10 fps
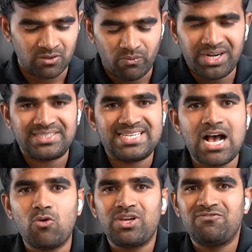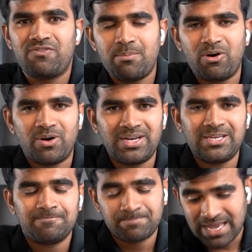Whereas now in
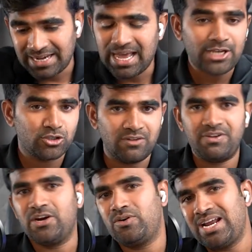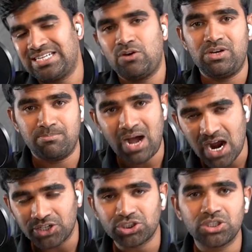February, and actually we are right now in
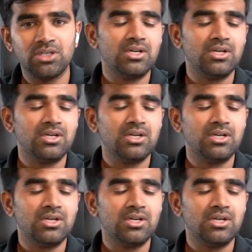March,